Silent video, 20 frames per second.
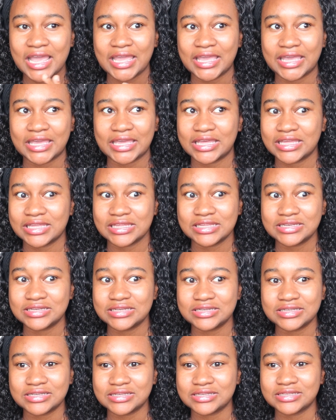
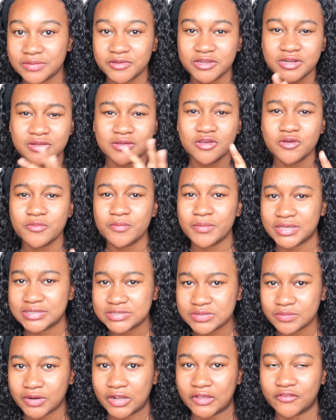and I'm gonna go make
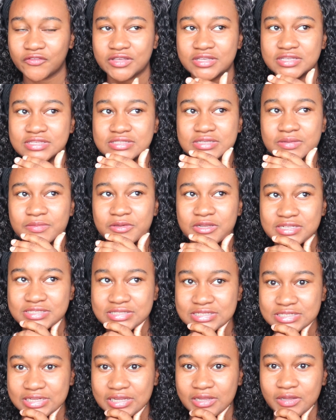some breakfast. I'm gonna
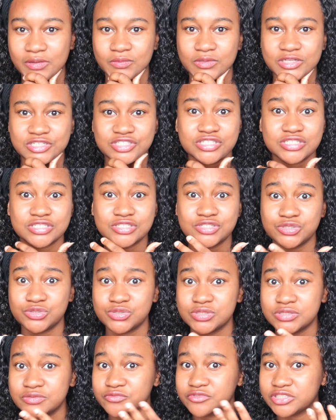sit down and just do
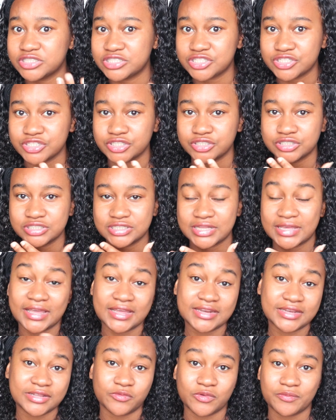some research like
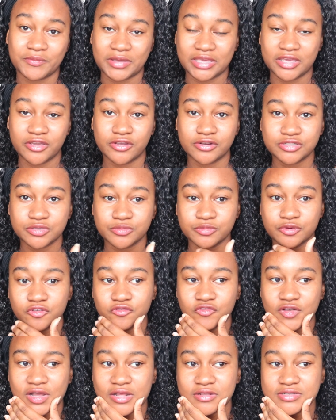I did with my character
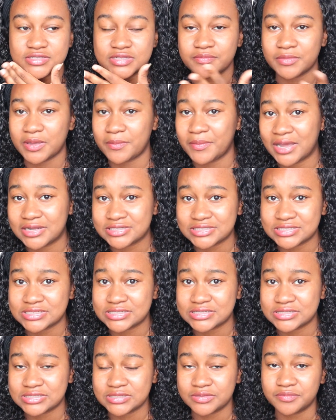profiles and my magic
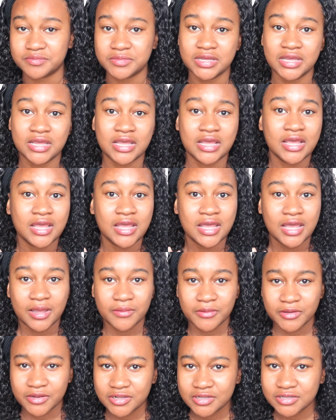system.
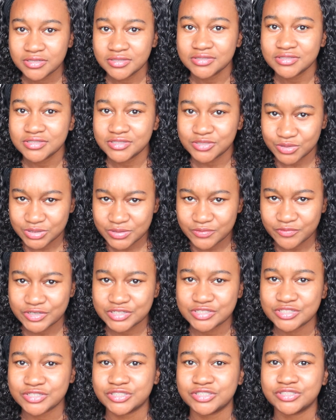I'm gonna do some
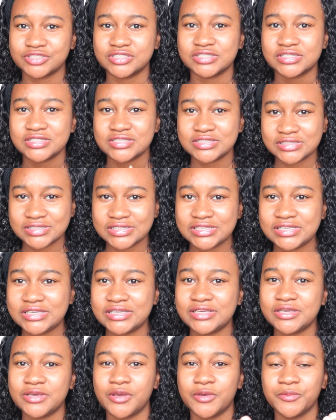research,
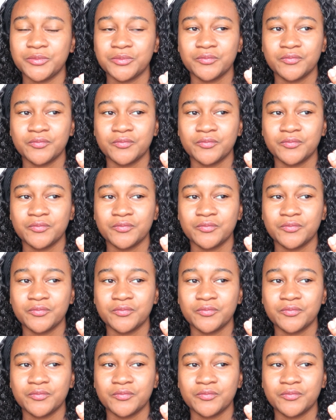see